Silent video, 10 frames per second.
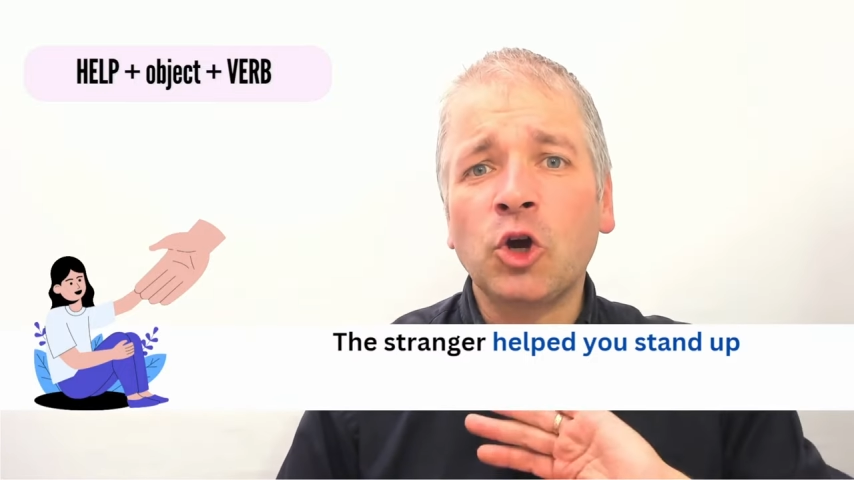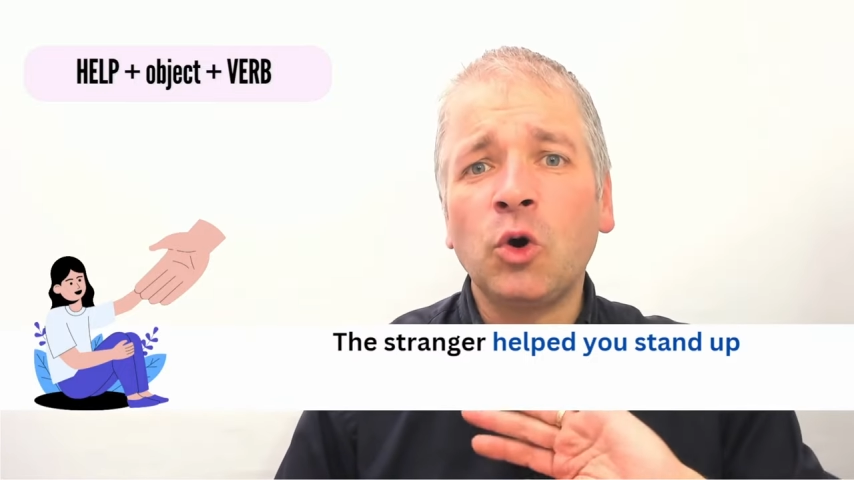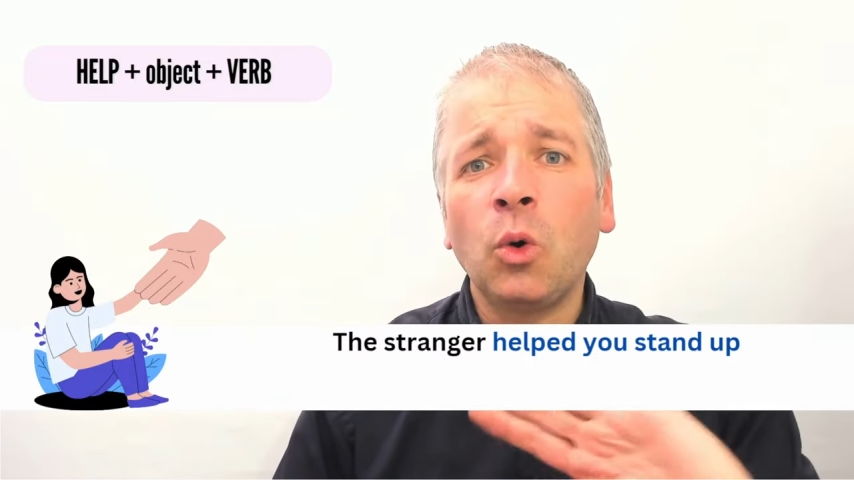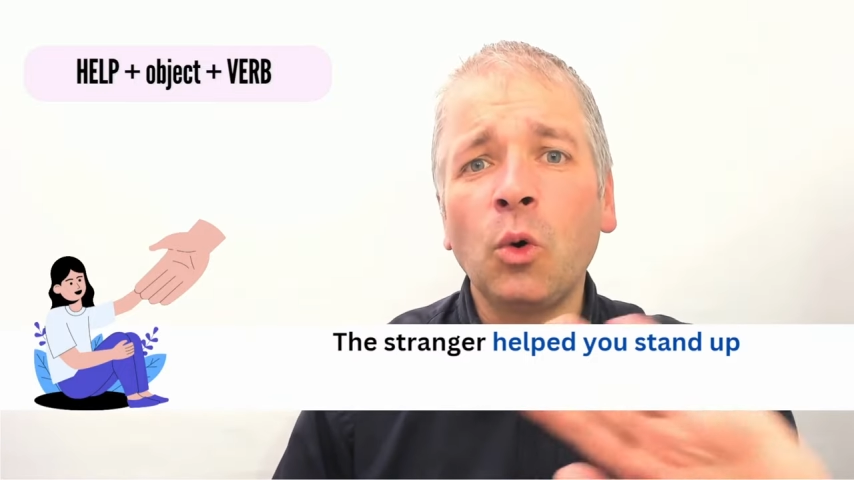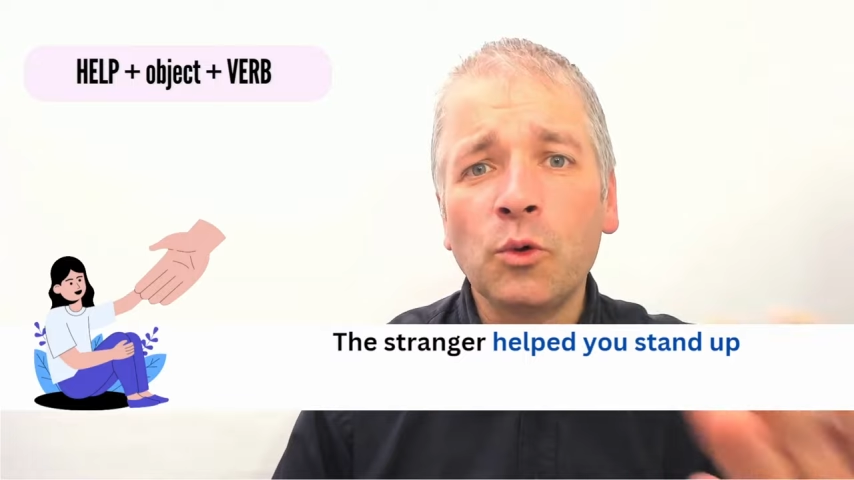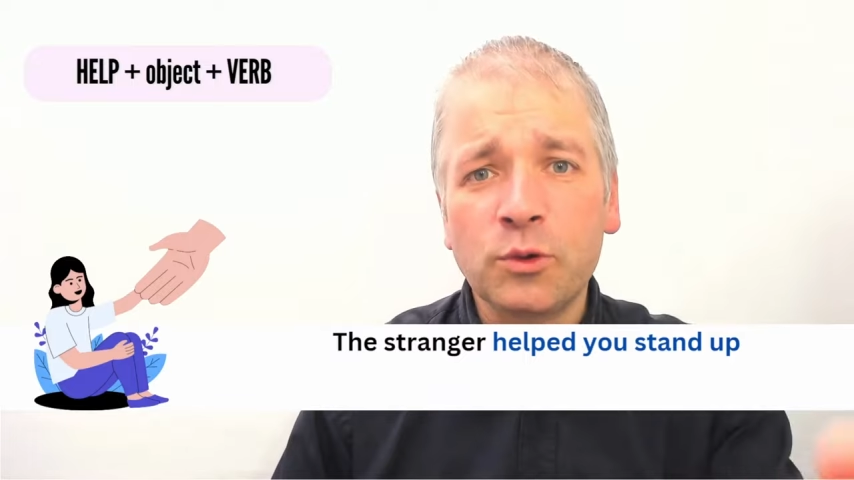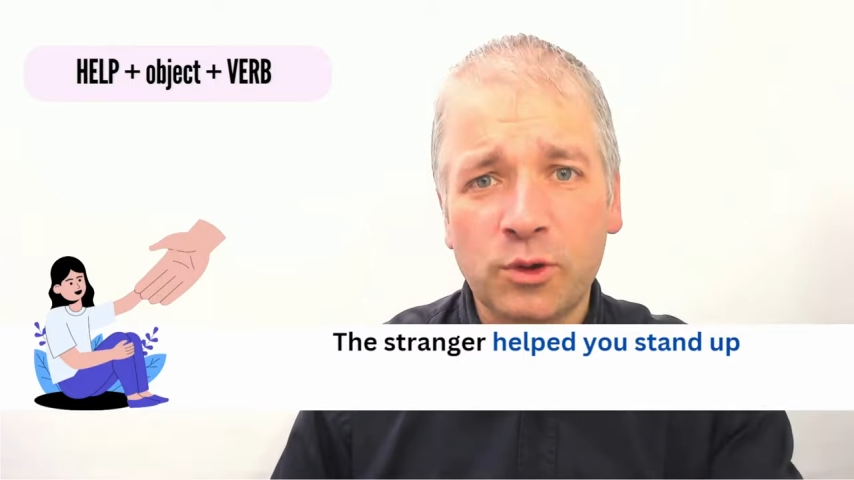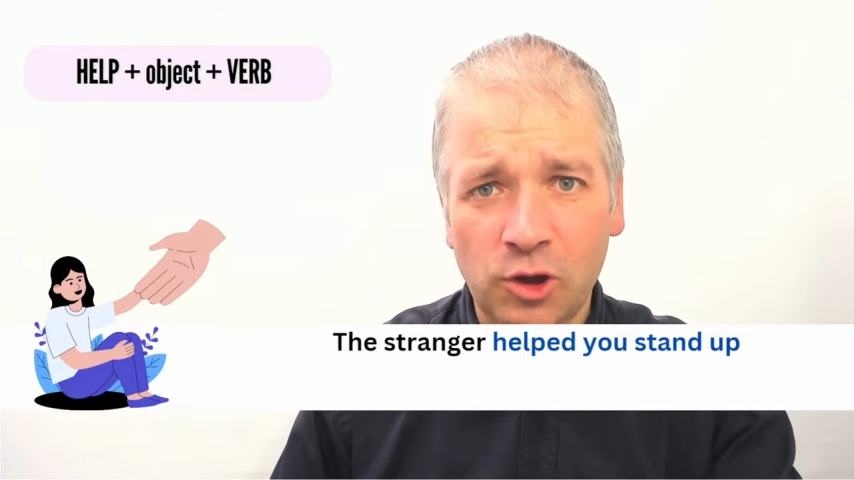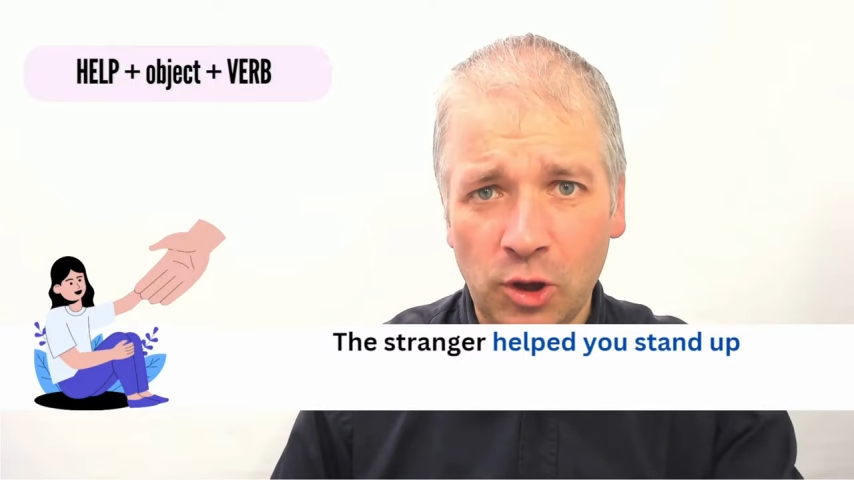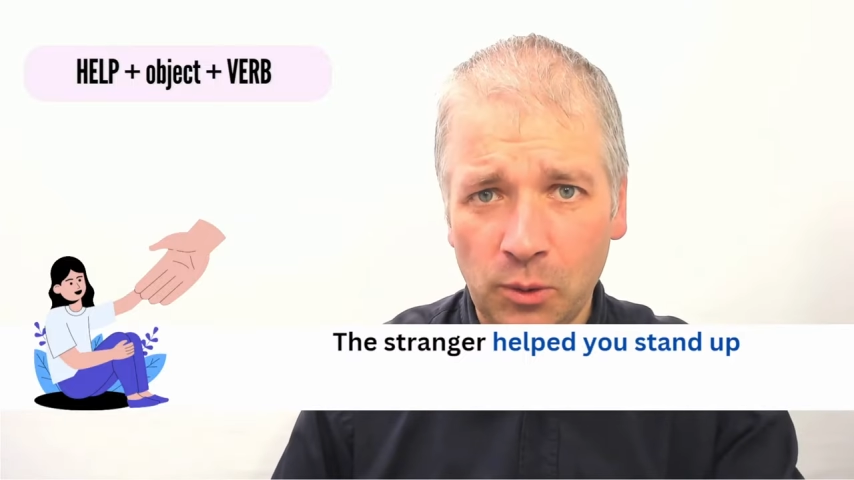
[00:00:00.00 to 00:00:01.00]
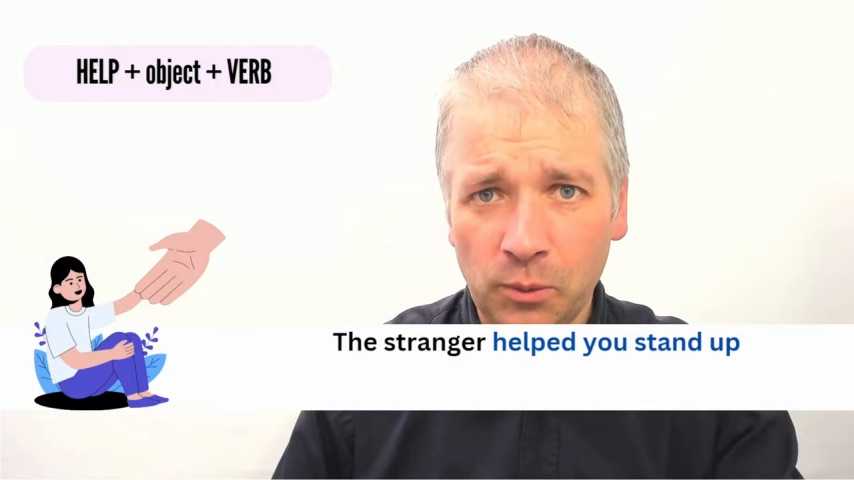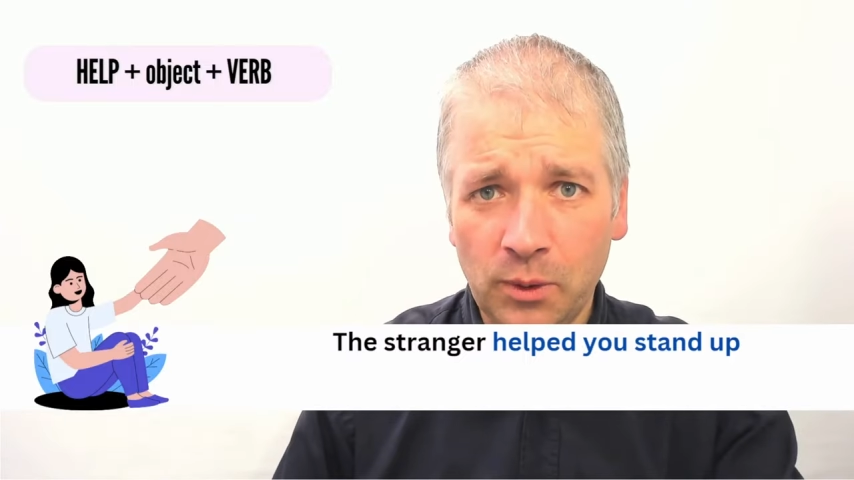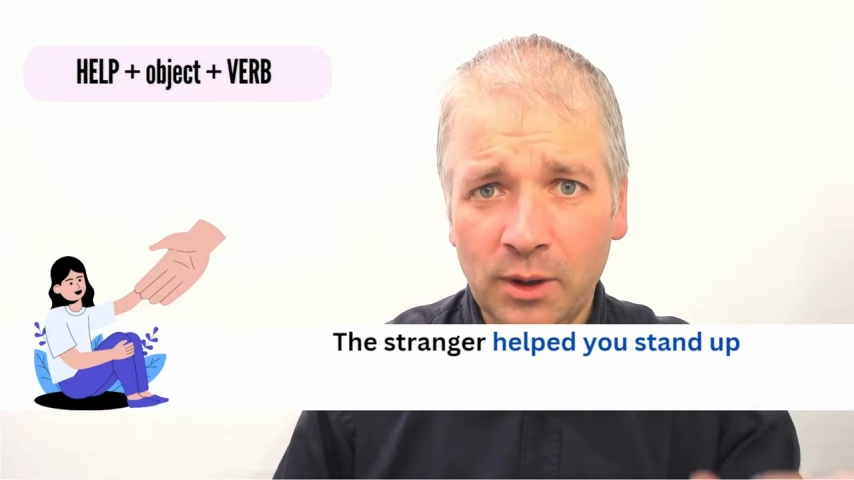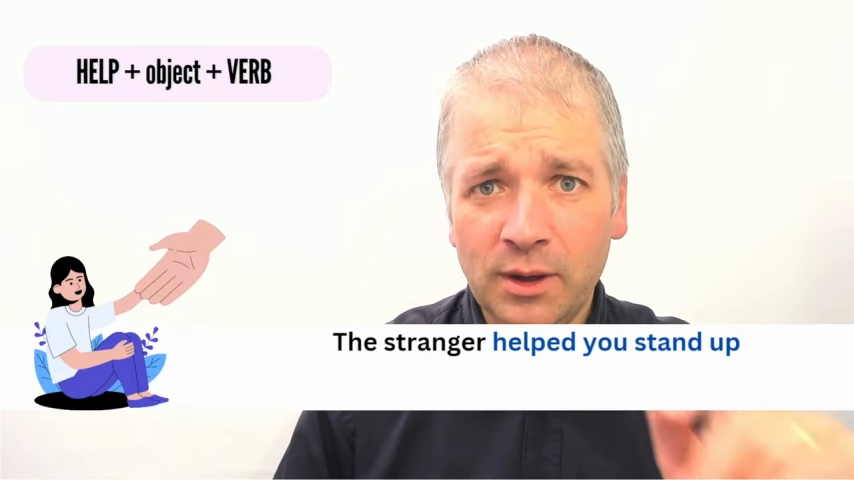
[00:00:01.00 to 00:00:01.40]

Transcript: caused you